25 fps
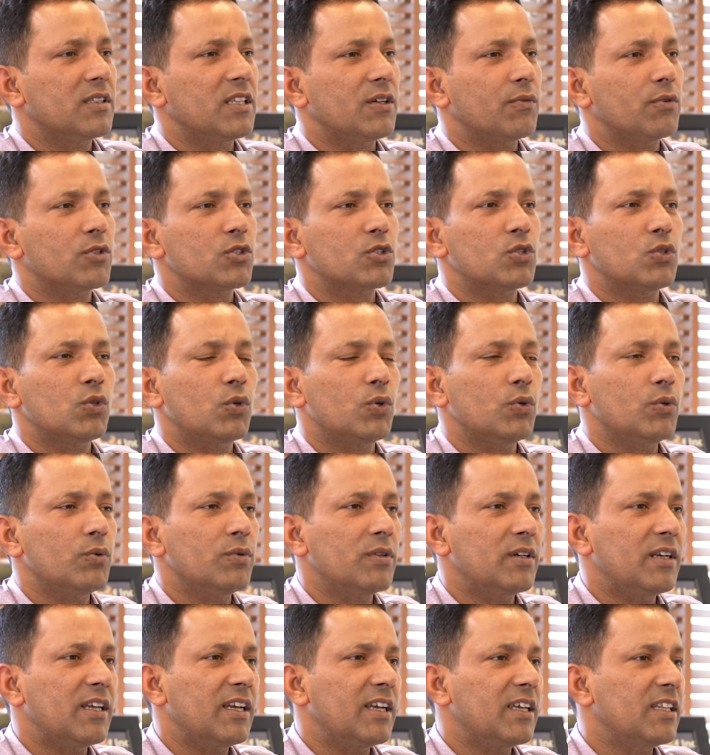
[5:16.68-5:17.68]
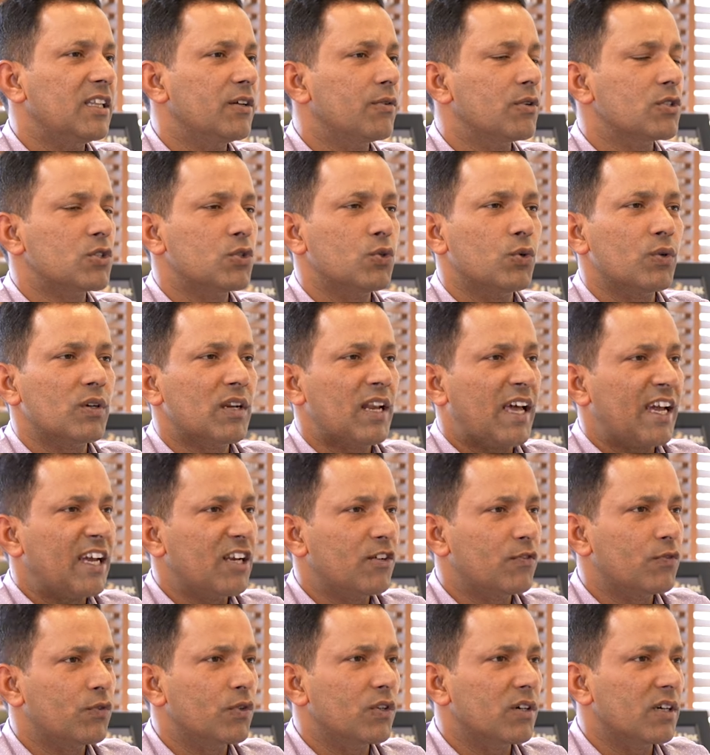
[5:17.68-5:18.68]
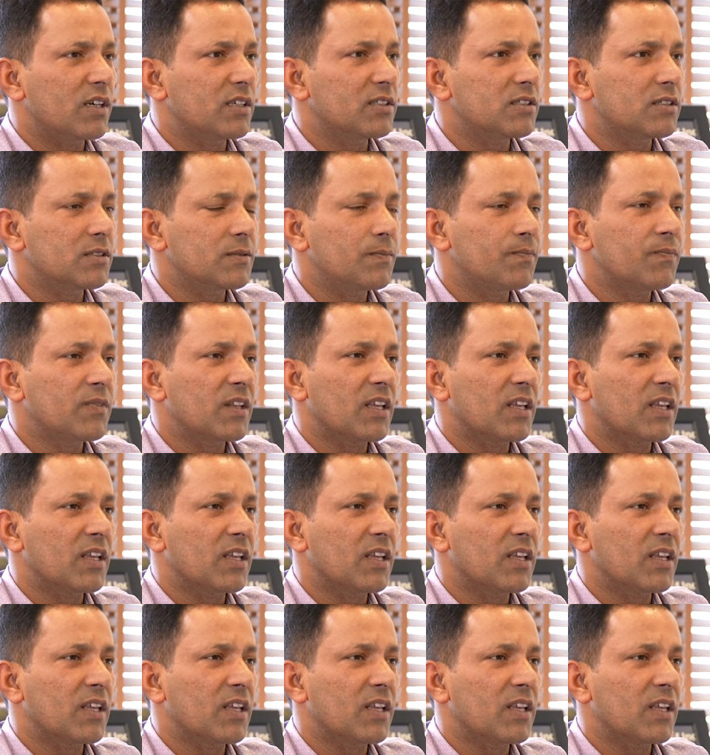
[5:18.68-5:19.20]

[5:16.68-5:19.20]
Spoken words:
there was no day, there was no night for us.